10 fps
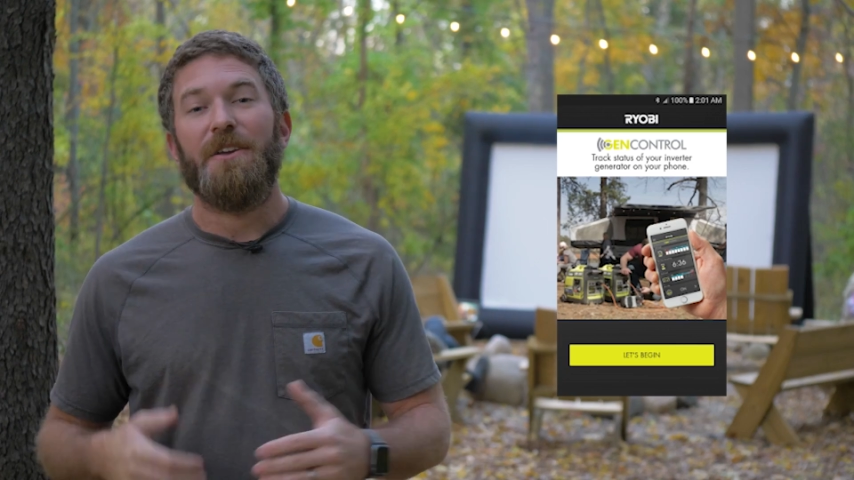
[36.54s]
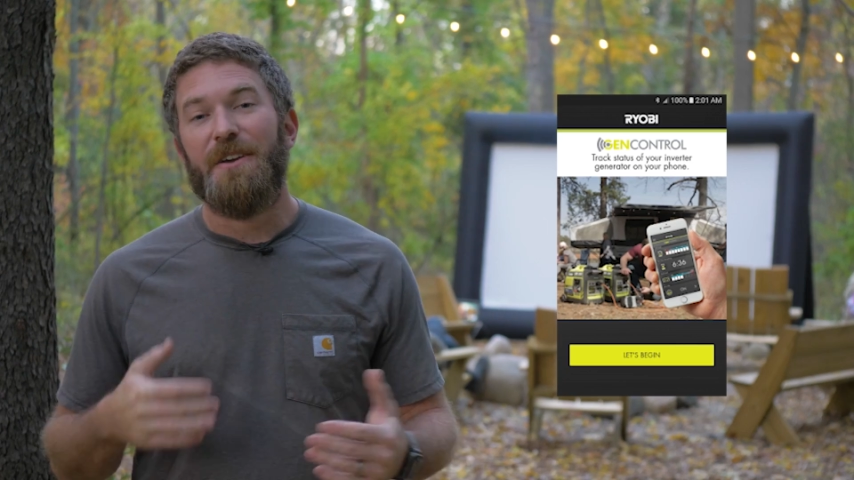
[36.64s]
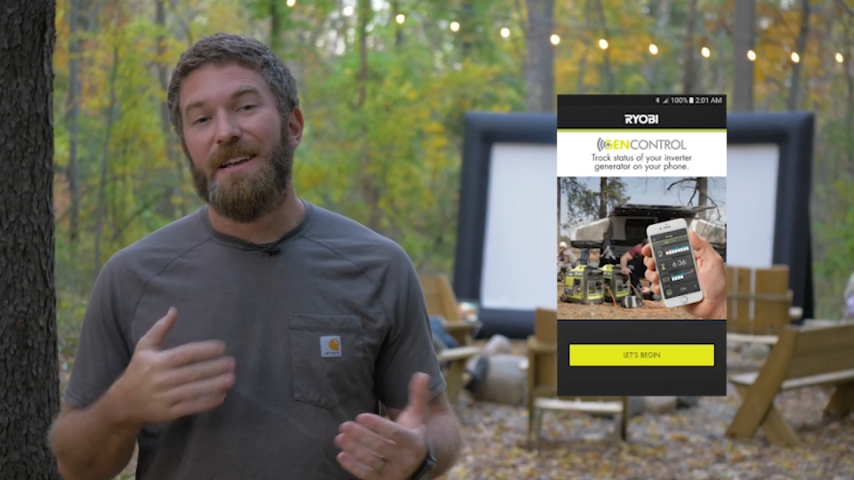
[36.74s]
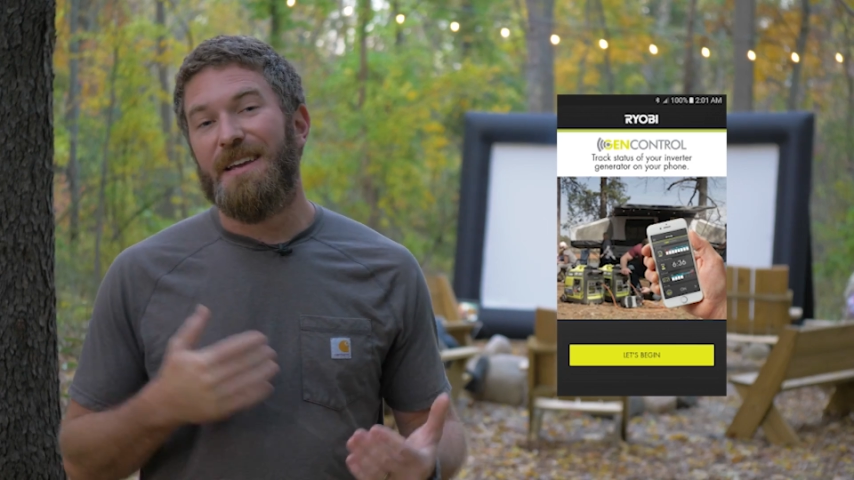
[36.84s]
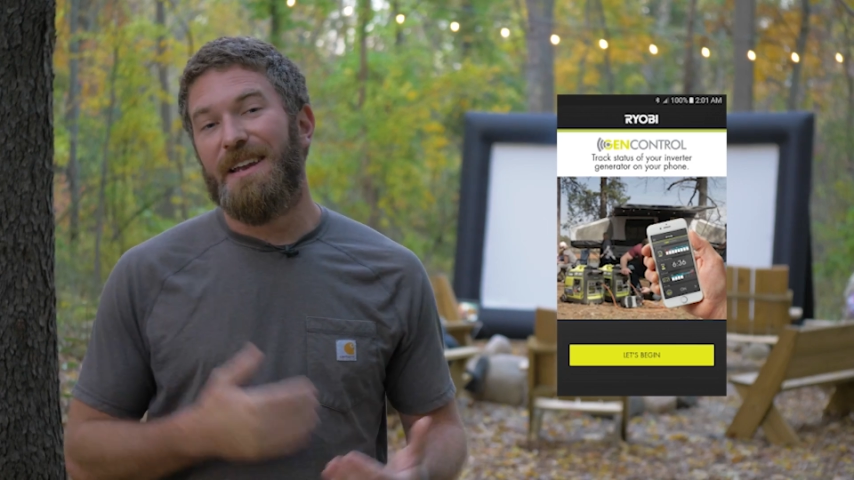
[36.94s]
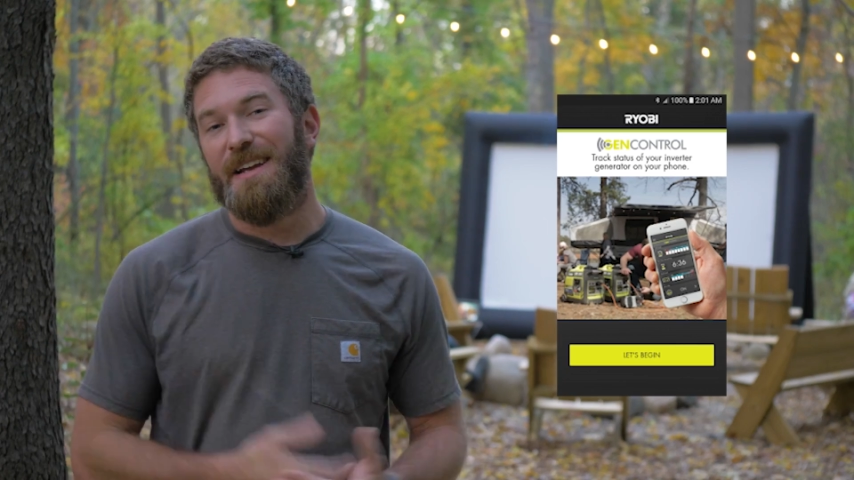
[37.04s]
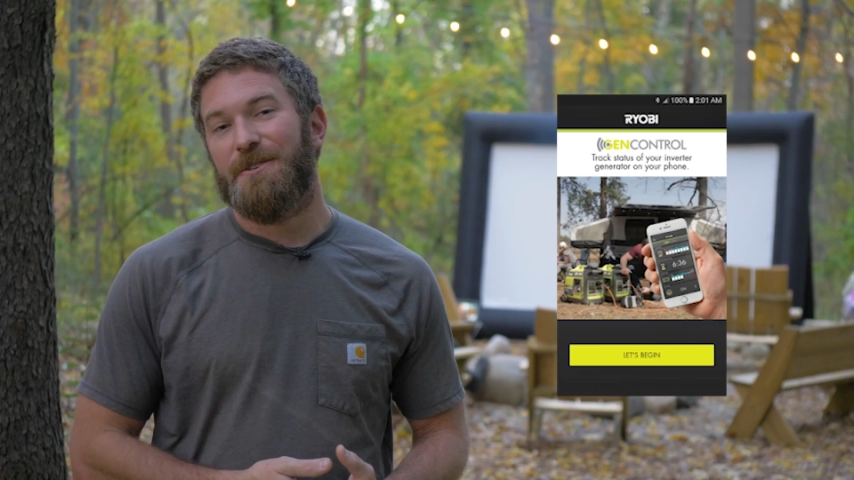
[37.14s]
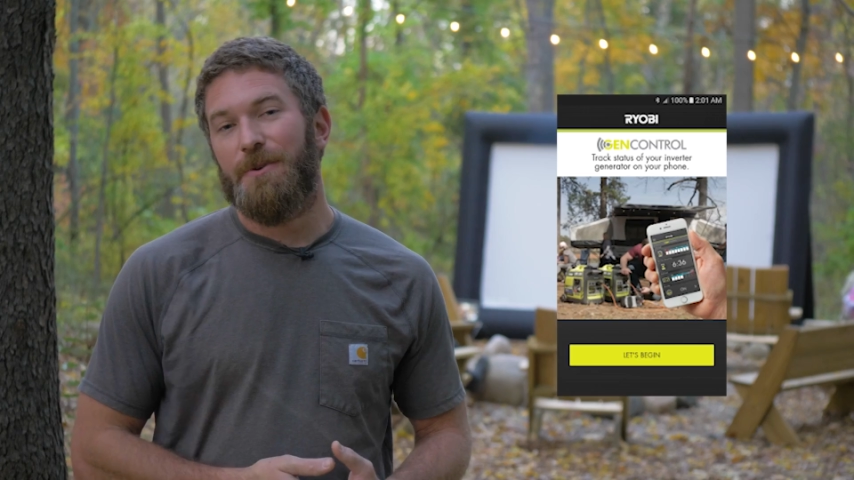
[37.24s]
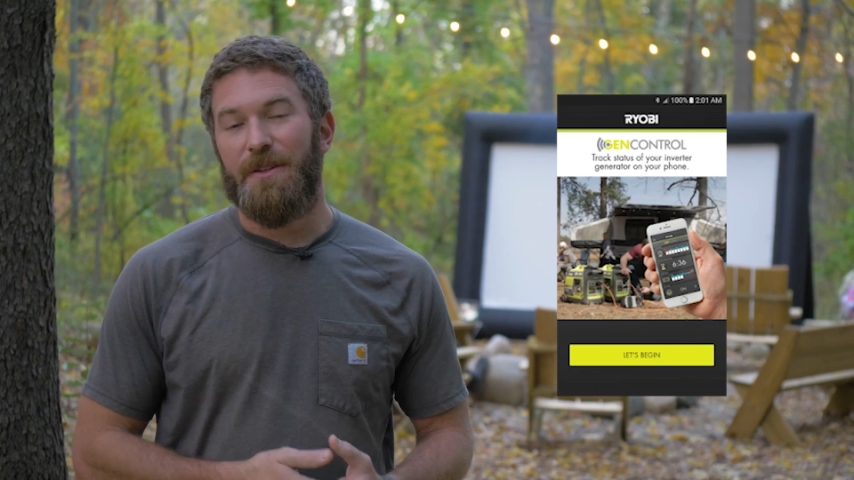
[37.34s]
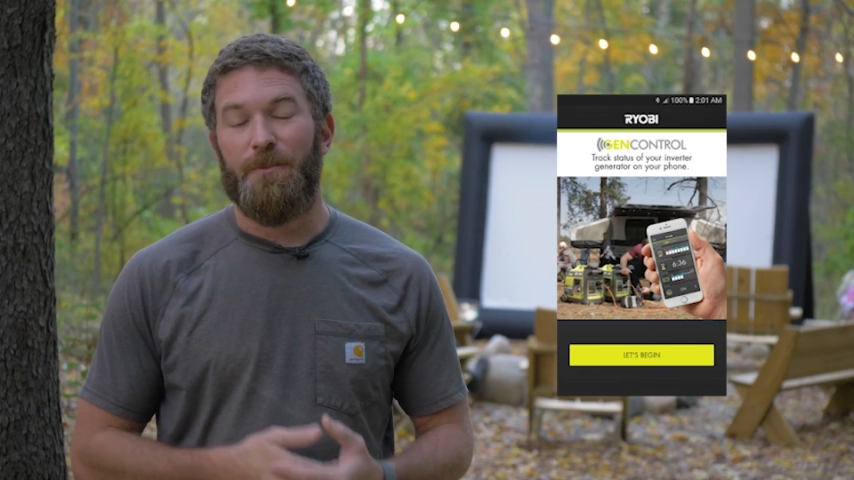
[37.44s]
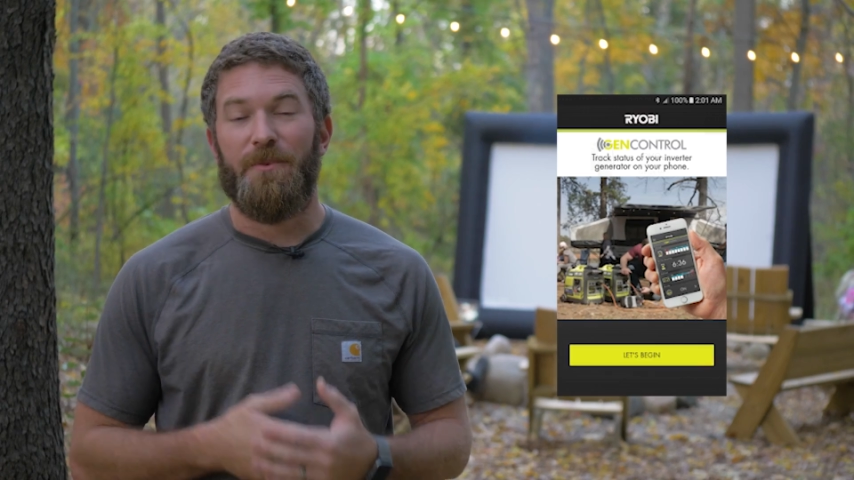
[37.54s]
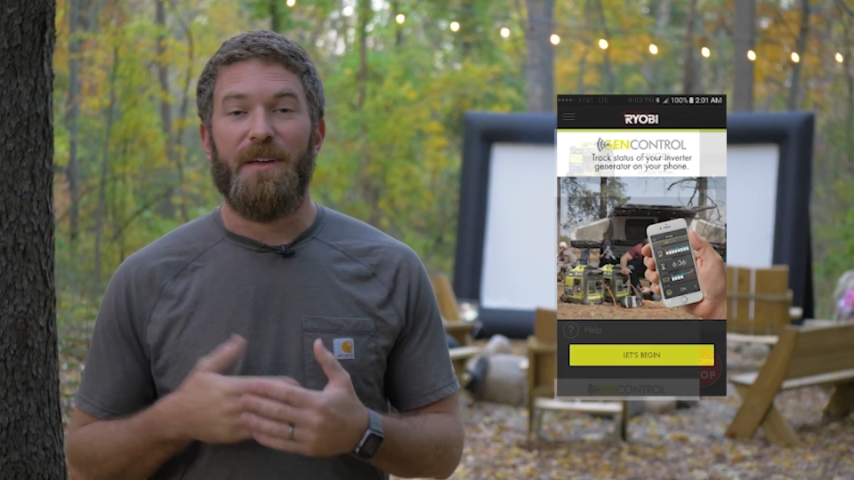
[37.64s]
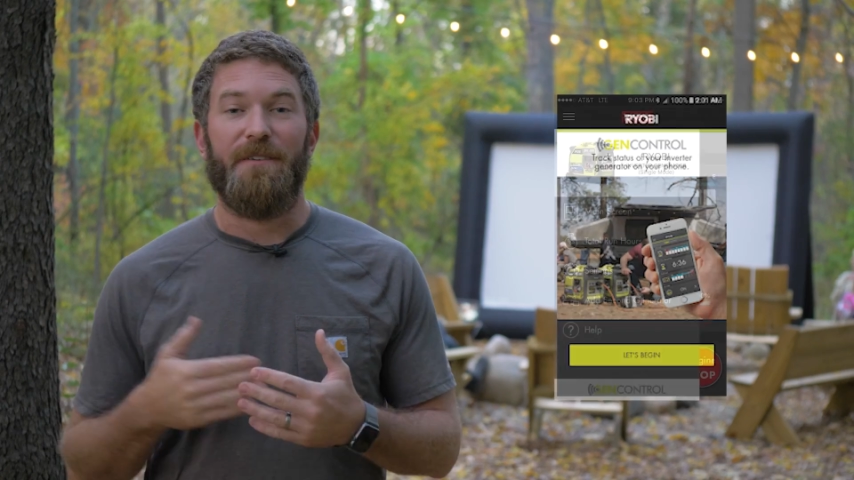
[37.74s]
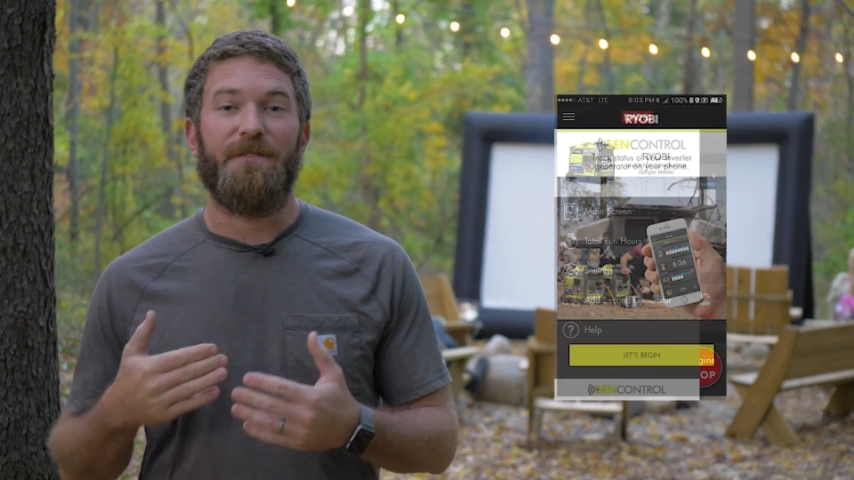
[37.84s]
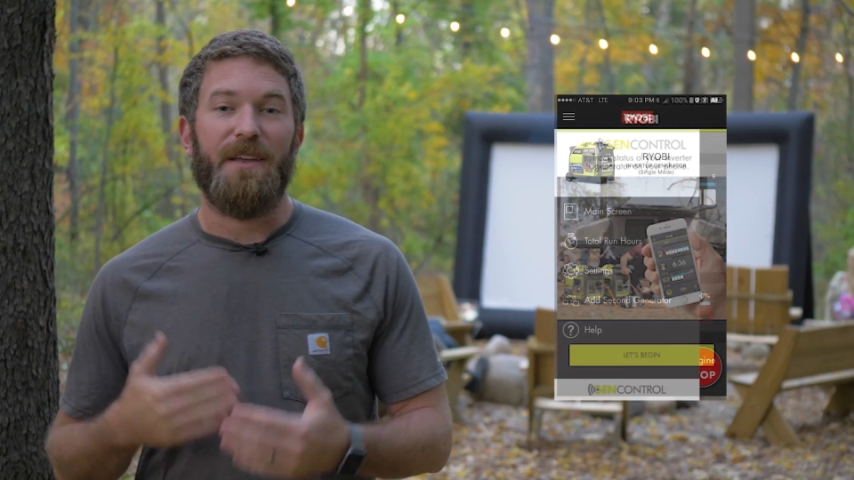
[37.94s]
You can connect to it
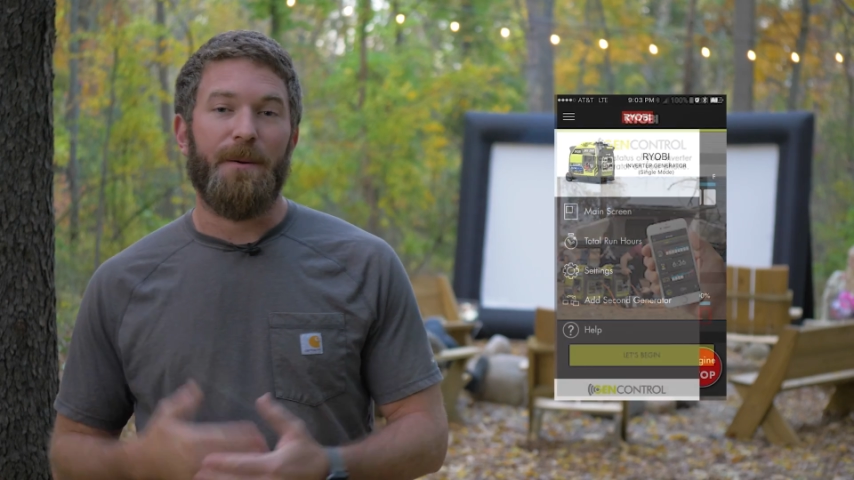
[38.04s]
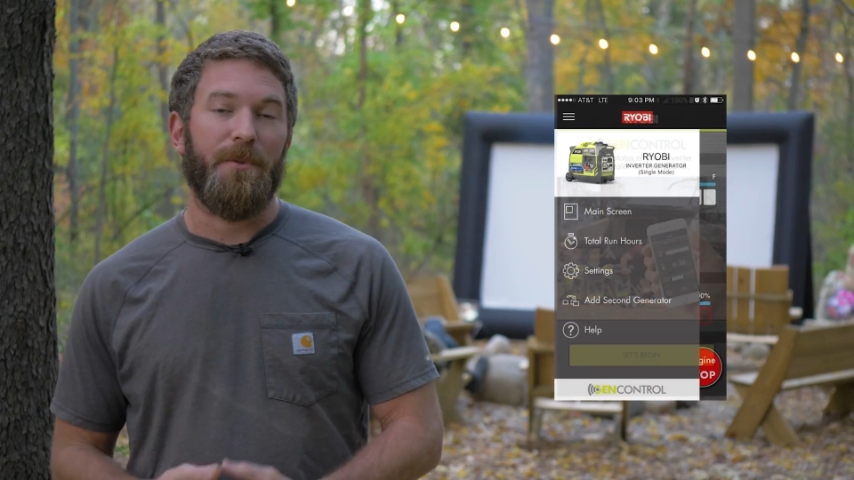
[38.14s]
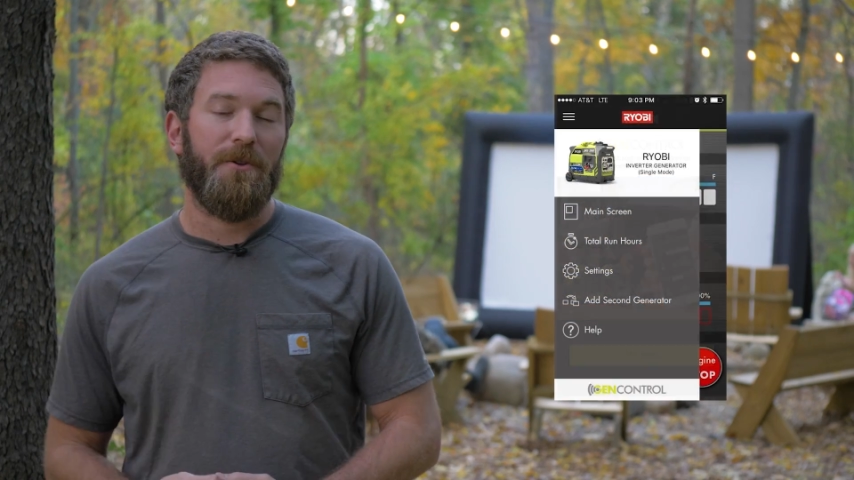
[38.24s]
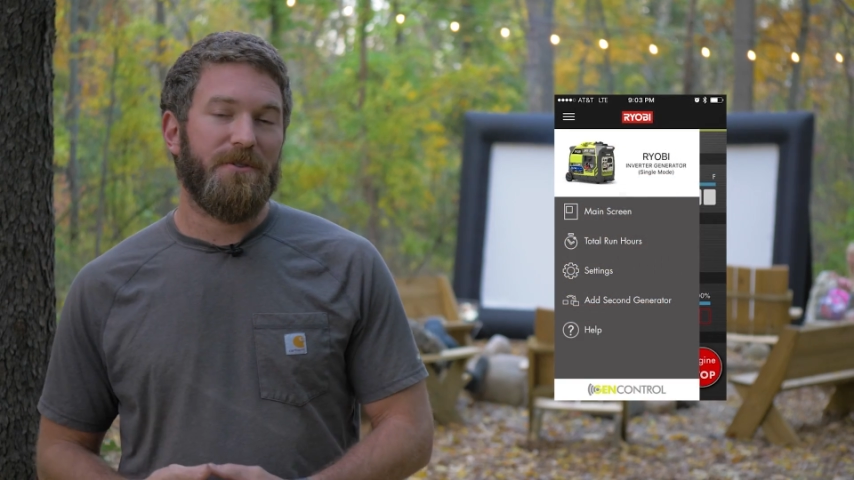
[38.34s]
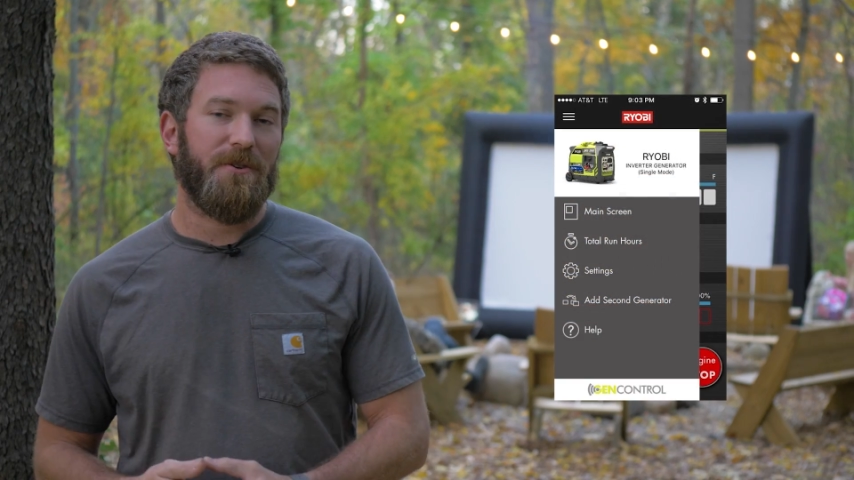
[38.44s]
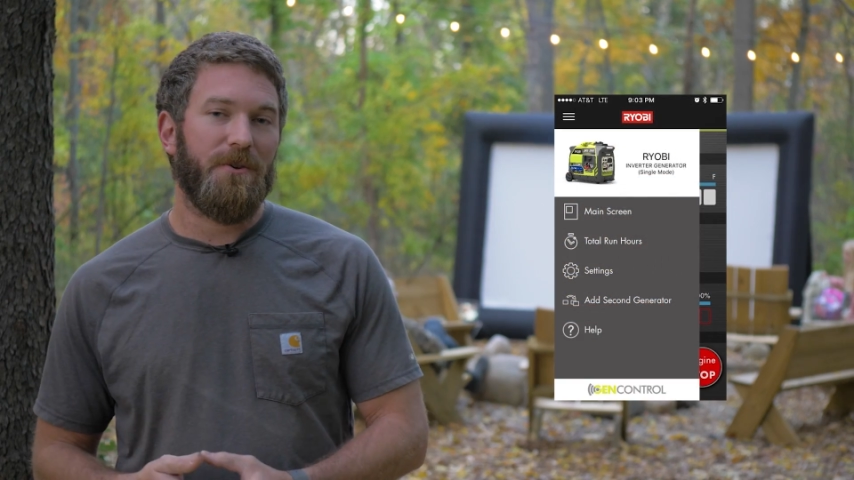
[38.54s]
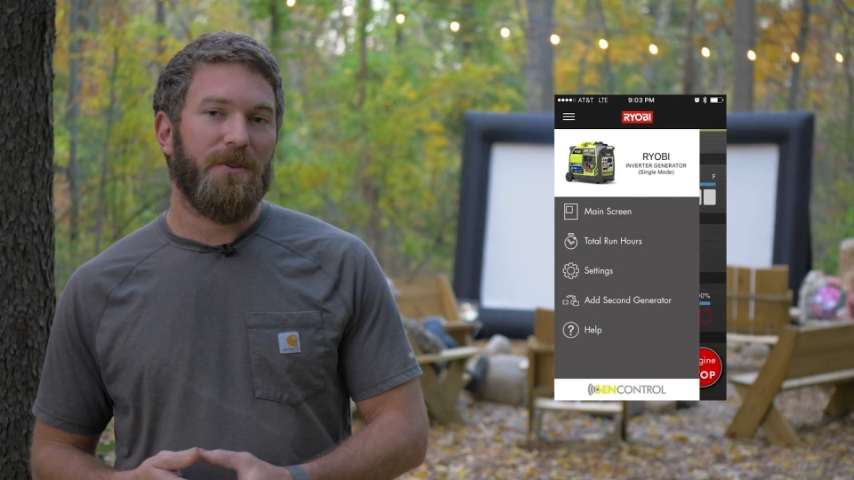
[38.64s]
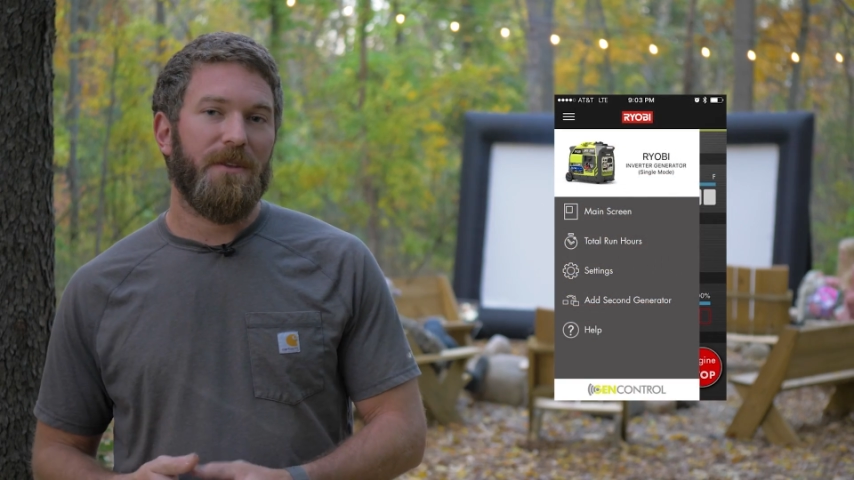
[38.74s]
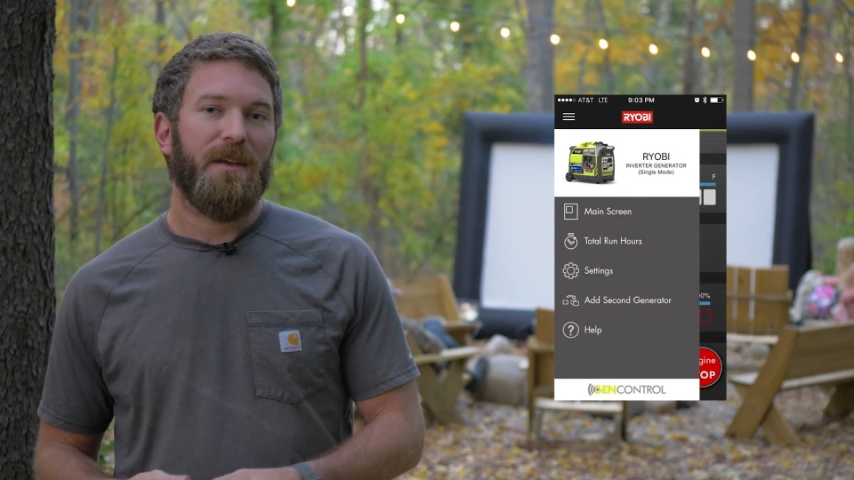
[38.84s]
via Bluetooth,